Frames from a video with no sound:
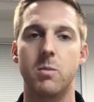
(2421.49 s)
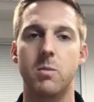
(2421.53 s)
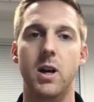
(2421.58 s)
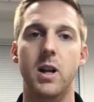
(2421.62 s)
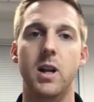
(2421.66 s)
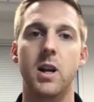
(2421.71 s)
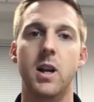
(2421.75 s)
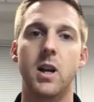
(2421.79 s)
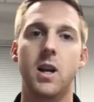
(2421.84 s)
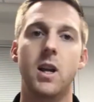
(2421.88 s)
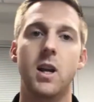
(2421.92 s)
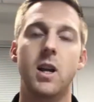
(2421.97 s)
But
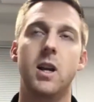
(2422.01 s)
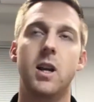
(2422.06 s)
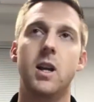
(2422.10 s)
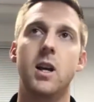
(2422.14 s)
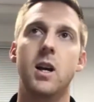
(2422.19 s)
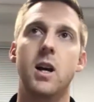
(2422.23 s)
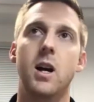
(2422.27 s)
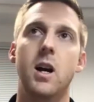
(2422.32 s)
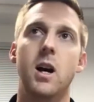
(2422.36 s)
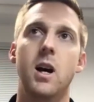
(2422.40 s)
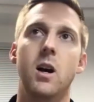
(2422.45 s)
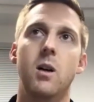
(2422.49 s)

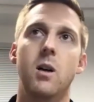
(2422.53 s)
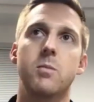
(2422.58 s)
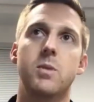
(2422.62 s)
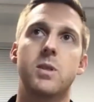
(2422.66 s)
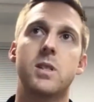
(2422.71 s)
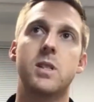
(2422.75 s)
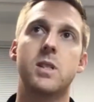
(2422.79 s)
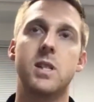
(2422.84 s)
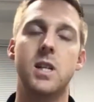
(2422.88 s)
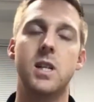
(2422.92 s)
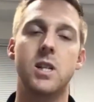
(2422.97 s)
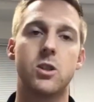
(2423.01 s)
um,
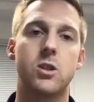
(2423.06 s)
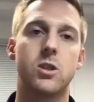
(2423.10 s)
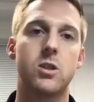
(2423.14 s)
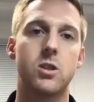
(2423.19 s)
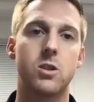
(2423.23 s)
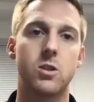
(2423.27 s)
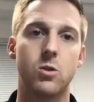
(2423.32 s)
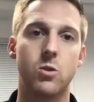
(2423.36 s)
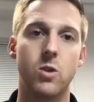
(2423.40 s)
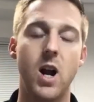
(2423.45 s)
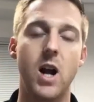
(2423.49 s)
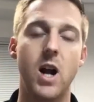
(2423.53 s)
since
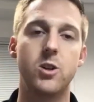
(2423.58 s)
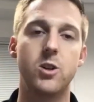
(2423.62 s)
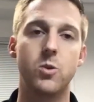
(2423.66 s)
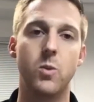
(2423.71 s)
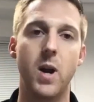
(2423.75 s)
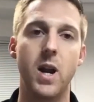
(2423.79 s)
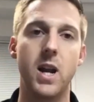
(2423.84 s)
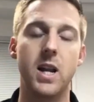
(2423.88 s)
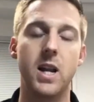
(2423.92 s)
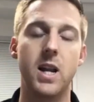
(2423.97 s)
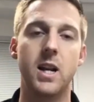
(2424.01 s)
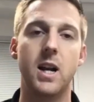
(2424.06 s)

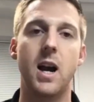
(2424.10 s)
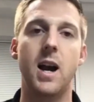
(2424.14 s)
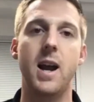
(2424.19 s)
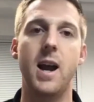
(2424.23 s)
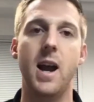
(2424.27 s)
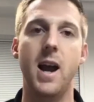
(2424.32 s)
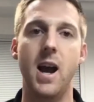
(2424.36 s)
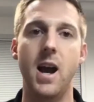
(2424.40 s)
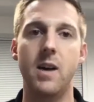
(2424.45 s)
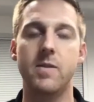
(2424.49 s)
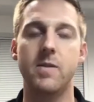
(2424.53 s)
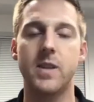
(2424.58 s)
graduating, I
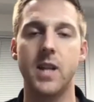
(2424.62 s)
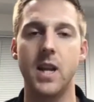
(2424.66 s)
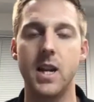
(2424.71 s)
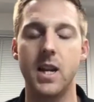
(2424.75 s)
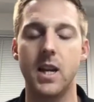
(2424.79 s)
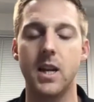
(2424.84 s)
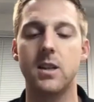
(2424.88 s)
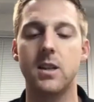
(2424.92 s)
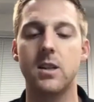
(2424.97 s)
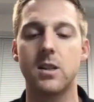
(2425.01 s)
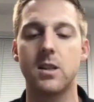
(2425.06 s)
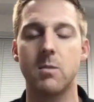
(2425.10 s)
have
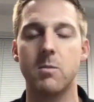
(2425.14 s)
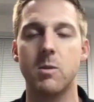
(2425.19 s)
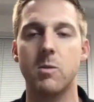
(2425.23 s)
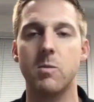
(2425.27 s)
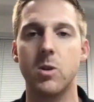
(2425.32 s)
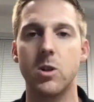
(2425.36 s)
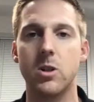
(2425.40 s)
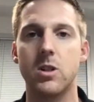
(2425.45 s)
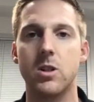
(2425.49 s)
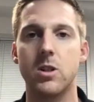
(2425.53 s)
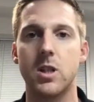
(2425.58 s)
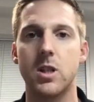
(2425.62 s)
taken some
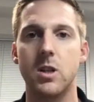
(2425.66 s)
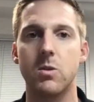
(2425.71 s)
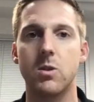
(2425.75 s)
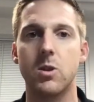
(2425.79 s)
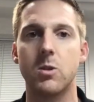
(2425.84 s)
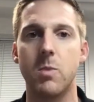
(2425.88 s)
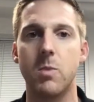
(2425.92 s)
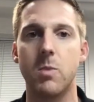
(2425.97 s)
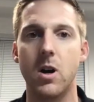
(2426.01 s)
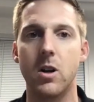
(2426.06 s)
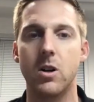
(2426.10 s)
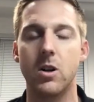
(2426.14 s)
emergency
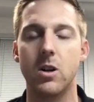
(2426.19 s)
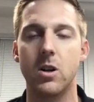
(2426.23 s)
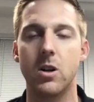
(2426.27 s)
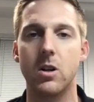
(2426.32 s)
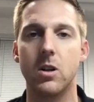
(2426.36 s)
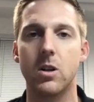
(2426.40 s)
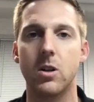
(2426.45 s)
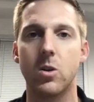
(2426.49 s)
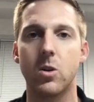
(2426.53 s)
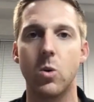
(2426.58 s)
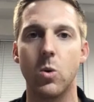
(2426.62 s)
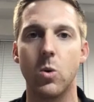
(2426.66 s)

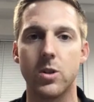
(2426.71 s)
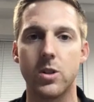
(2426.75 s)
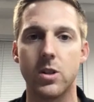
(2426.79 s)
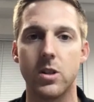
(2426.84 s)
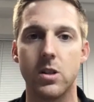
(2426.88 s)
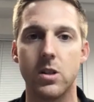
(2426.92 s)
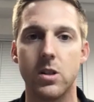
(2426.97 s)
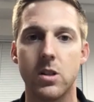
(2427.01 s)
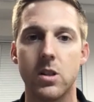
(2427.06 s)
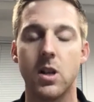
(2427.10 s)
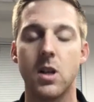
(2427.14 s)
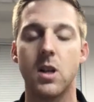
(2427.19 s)
responder
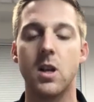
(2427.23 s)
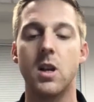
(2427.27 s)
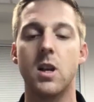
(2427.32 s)
courses.